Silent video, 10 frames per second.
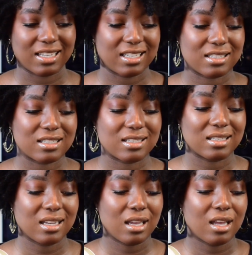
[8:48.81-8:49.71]
It's
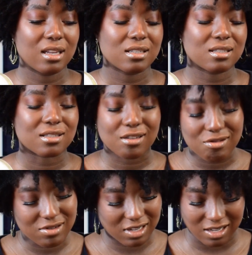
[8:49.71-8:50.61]

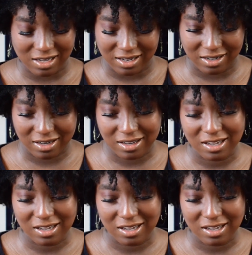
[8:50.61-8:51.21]
so good.